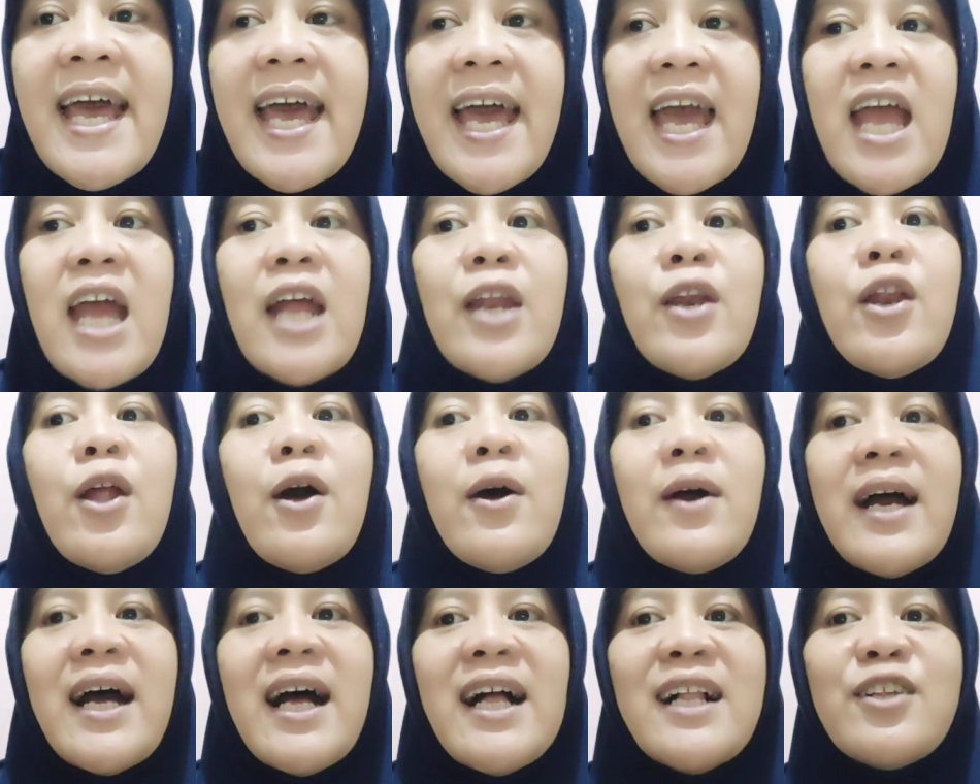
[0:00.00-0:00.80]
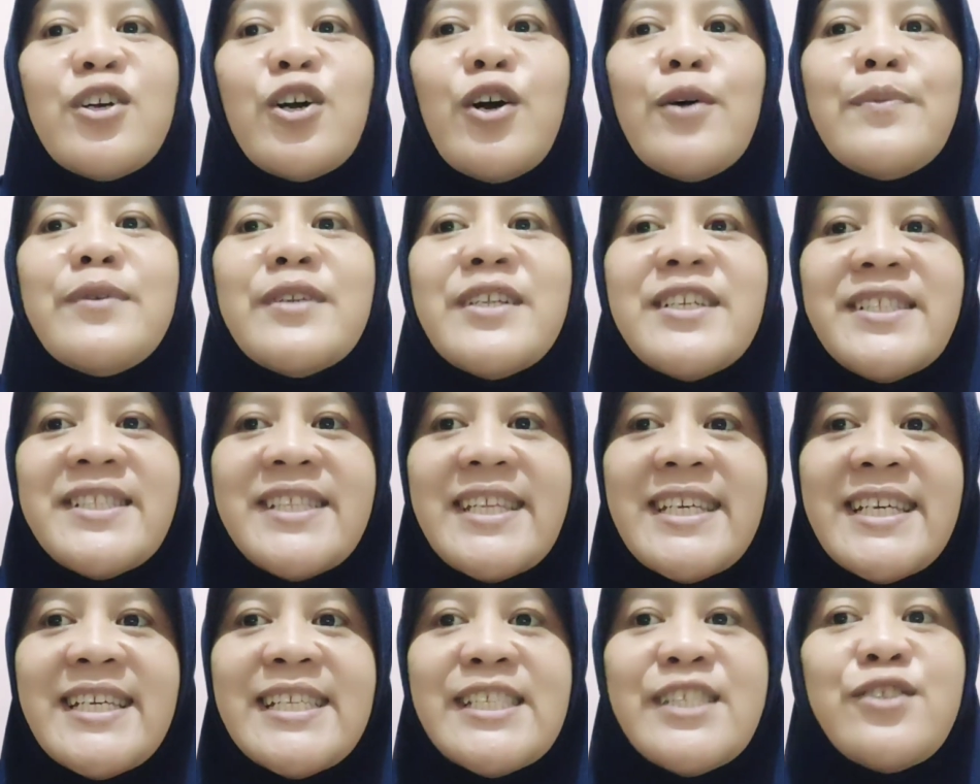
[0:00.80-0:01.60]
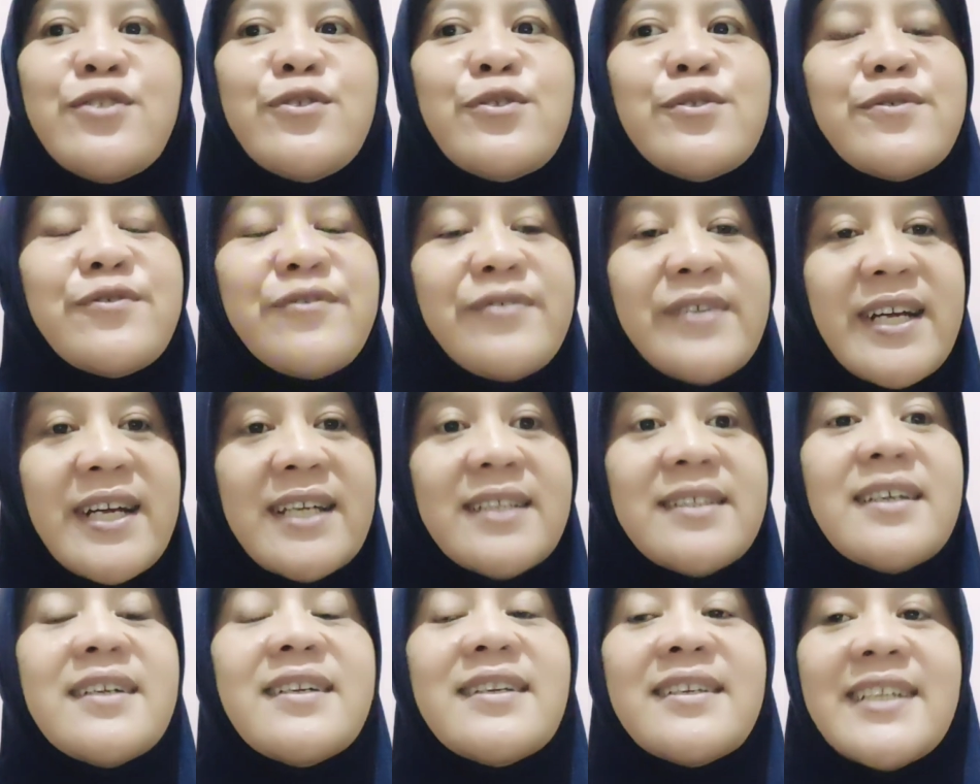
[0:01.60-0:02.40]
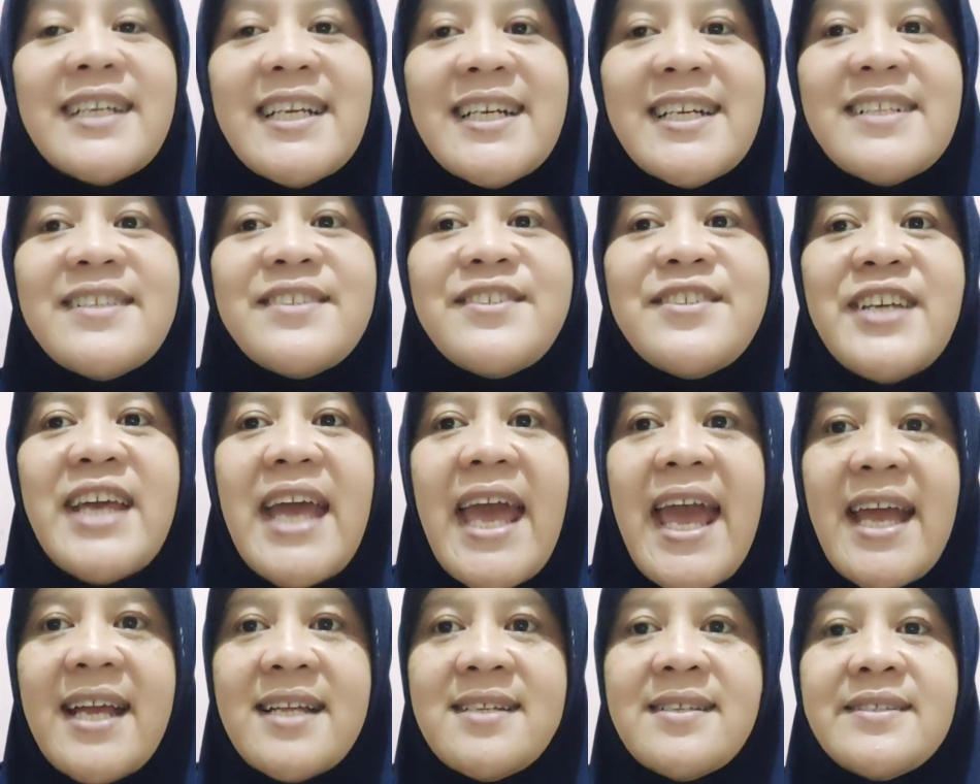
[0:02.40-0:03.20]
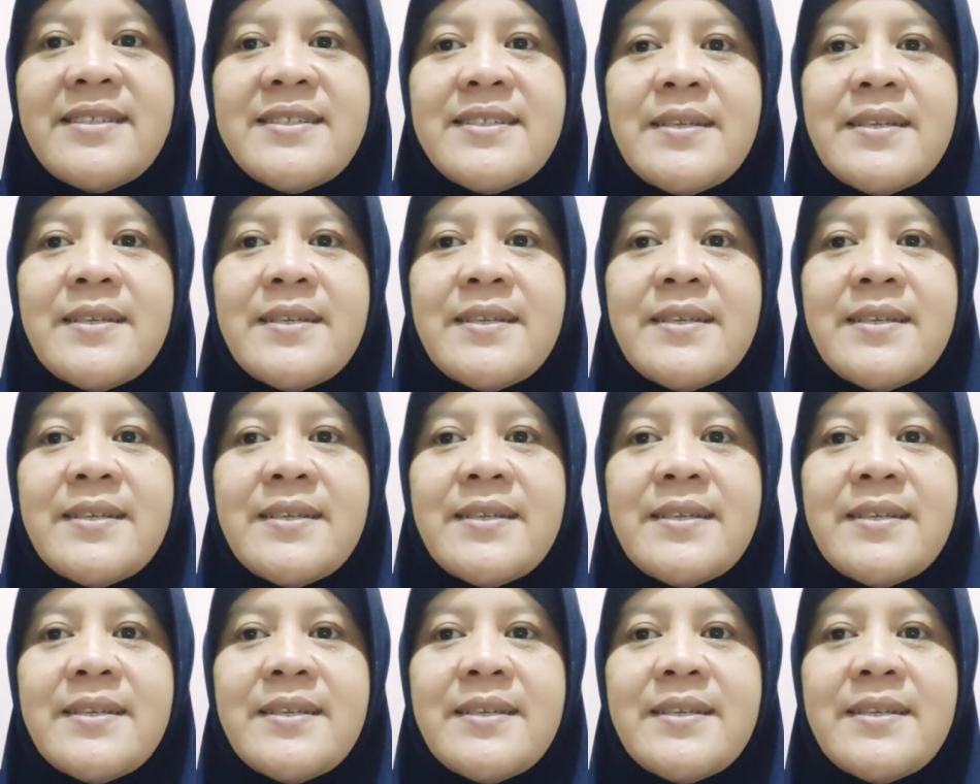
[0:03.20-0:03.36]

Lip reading: and local communities to create real change.